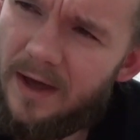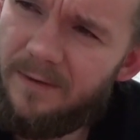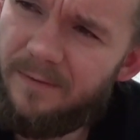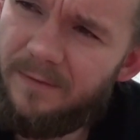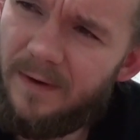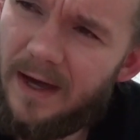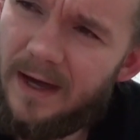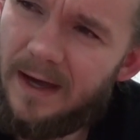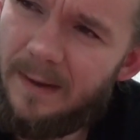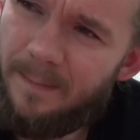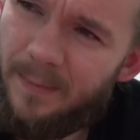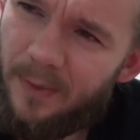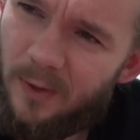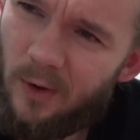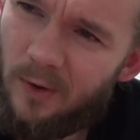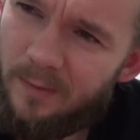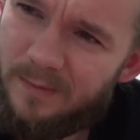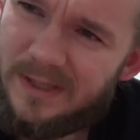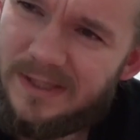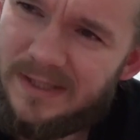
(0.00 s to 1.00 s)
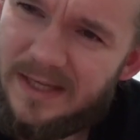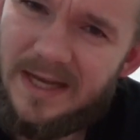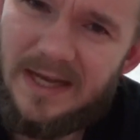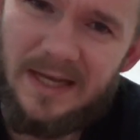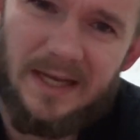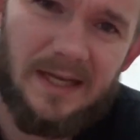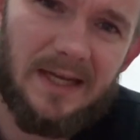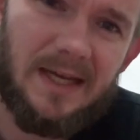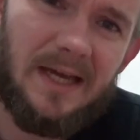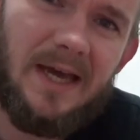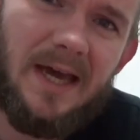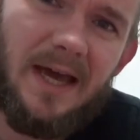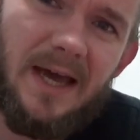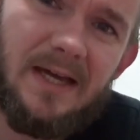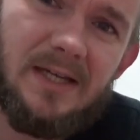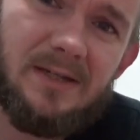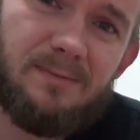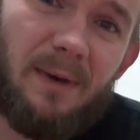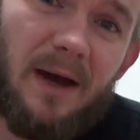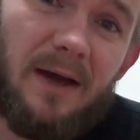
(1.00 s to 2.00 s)
if I am not mistaken,
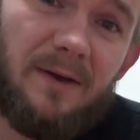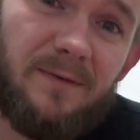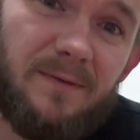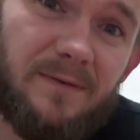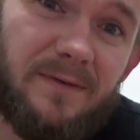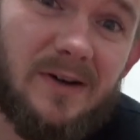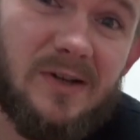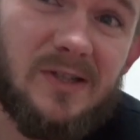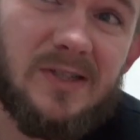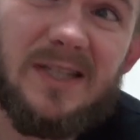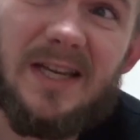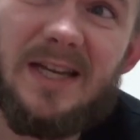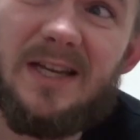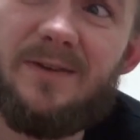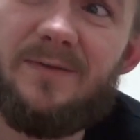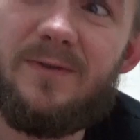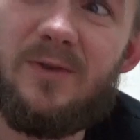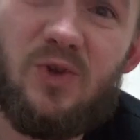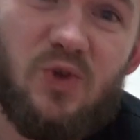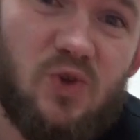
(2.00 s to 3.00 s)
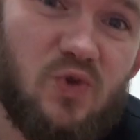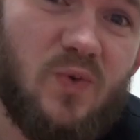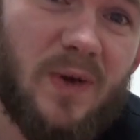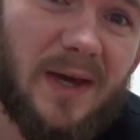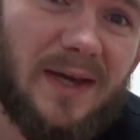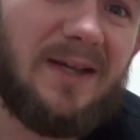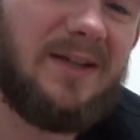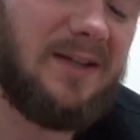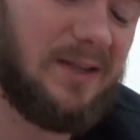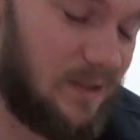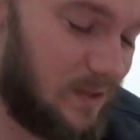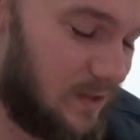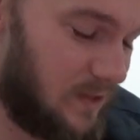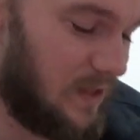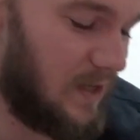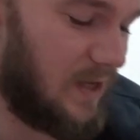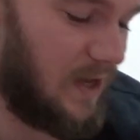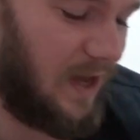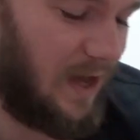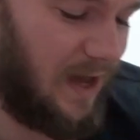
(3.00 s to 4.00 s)
is my first kind of New
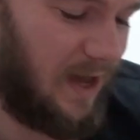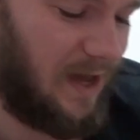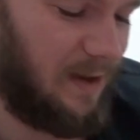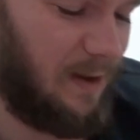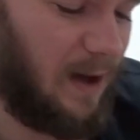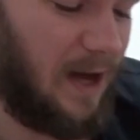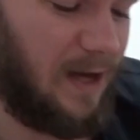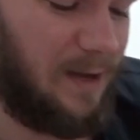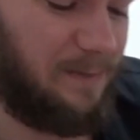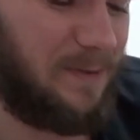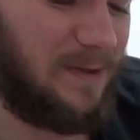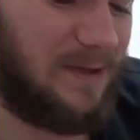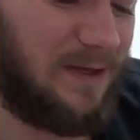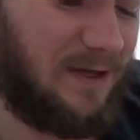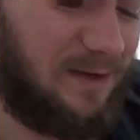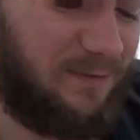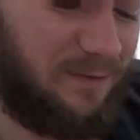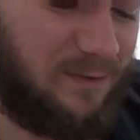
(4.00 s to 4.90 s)
England uh, IPA